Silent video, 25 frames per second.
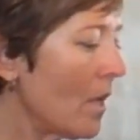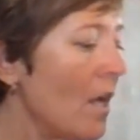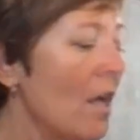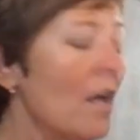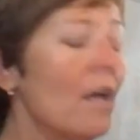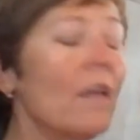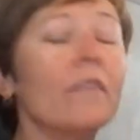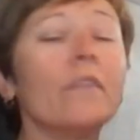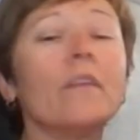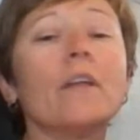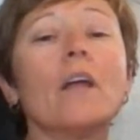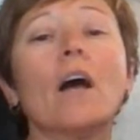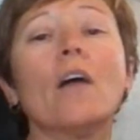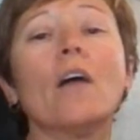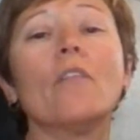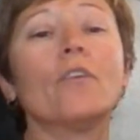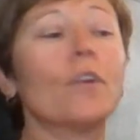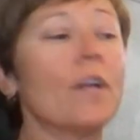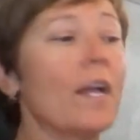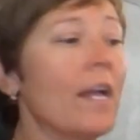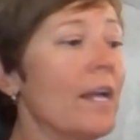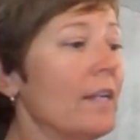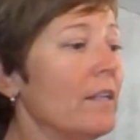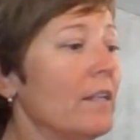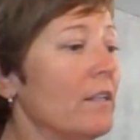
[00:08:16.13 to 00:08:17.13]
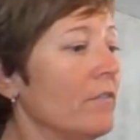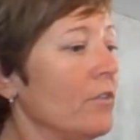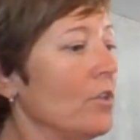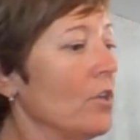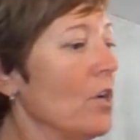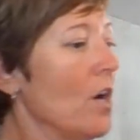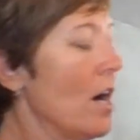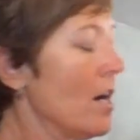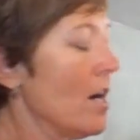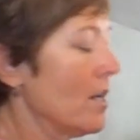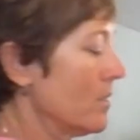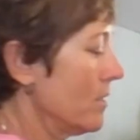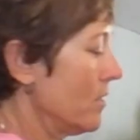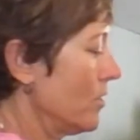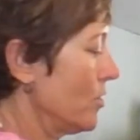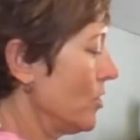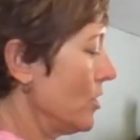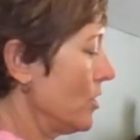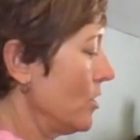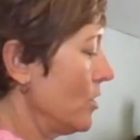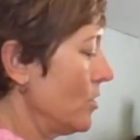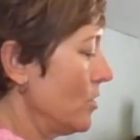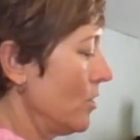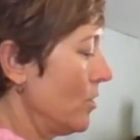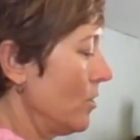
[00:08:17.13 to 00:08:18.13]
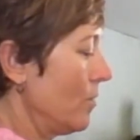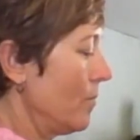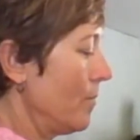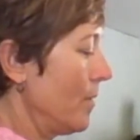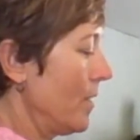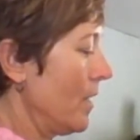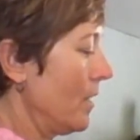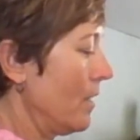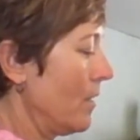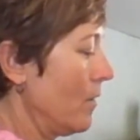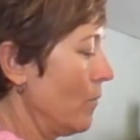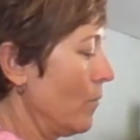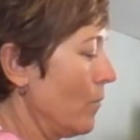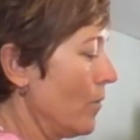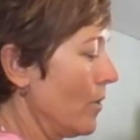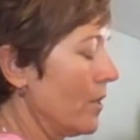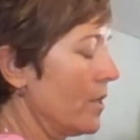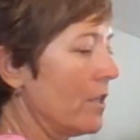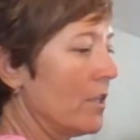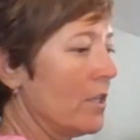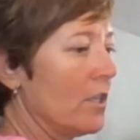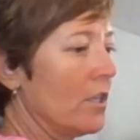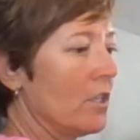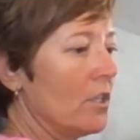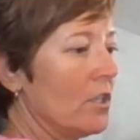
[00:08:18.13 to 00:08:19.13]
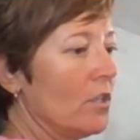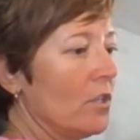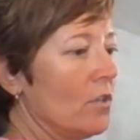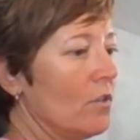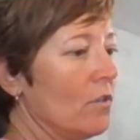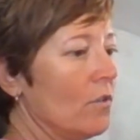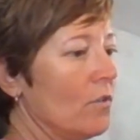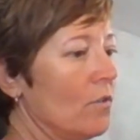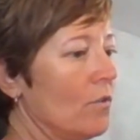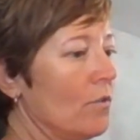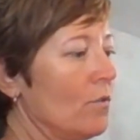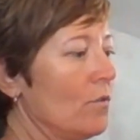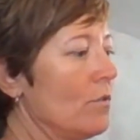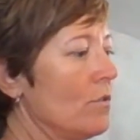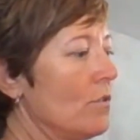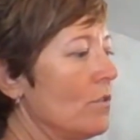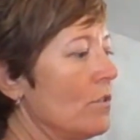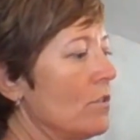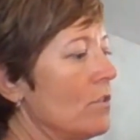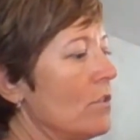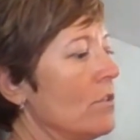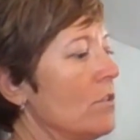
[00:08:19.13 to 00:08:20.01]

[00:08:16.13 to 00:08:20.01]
The other end of your oxygen tubing, and we're going to use